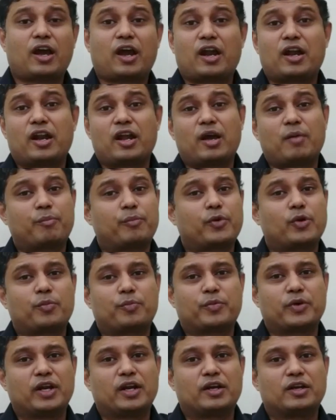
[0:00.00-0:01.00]
and
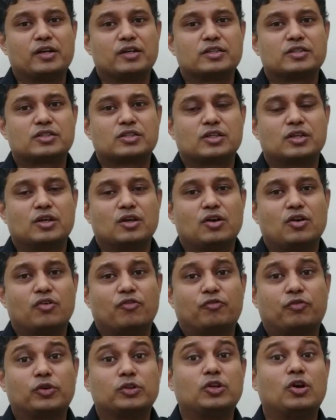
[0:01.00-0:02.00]
appropriateness
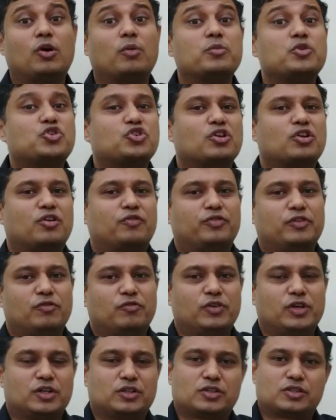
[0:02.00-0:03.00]
for the omission of the
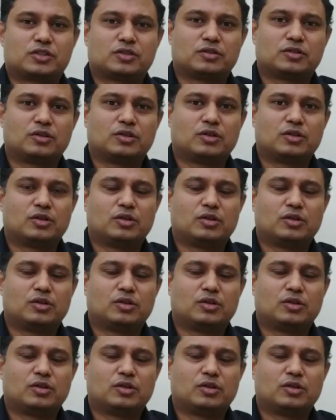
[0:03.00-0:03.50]
works.